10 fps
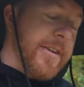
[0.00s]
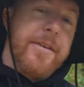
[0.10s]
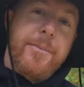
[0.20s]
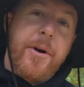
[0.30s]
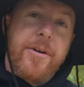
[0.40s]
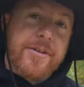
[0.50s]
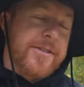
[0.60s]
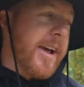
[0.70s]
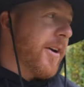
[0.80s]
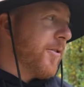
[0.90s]
If it burns
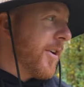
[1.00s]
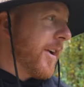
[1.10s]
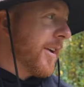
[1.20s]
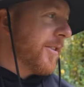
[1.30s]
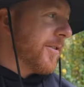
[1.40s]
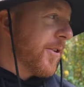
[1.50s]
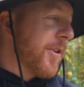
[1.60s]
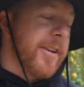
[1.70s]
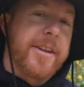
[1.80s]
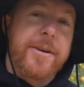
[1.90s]
down trying to get it
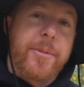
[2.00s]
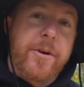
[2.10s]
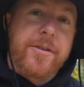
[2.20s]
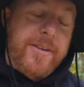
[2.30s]
started, then it burns